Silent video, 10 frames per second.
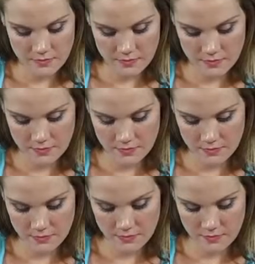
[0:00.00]

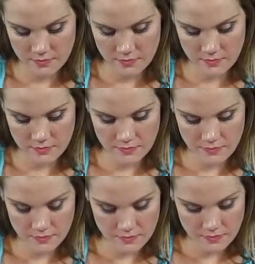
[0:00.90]

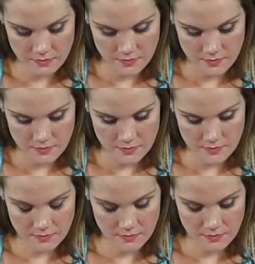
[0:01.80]

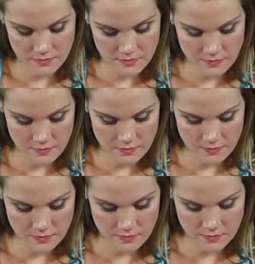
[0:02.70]

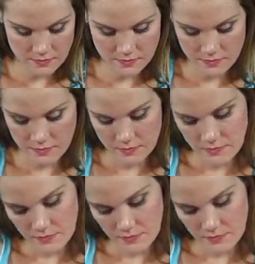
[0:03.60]
[no speech]